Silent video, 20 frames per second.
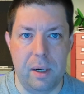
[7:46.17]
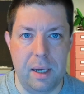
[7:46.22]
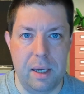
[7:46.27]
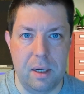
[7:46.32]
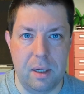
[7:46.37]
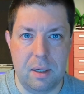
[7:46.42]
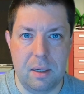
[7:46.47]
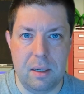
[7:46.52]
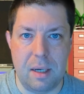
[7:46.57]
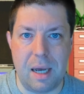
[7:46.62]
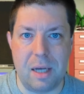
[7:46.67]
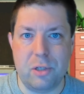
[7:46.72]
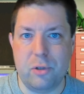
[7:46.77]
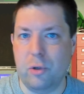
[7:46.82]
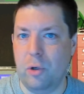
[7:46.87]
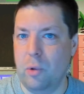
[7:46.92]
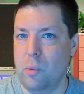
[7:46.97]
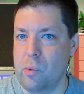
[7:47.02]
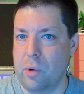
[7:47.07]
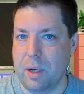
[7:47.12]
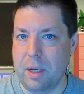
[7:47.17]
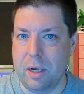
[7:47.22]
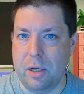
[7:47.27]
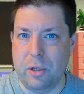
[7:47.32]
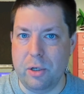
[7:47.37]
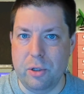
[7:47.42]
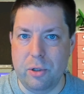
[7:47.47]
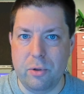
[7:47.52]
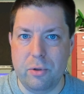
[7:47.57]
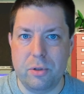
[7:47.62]
in a classroom, we're in a
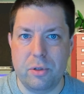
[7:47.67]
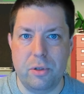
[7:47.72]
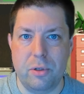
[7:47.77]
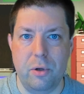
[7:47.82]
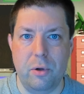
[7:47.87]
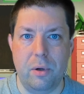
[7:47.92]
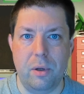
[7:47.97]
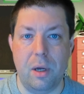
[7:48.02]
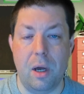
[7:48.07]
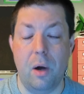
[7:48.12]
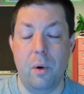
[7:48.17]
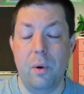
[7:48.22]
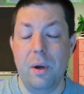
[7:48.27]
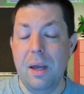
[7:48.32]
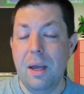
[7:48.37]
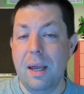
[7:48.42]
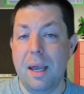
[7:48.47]
news studio.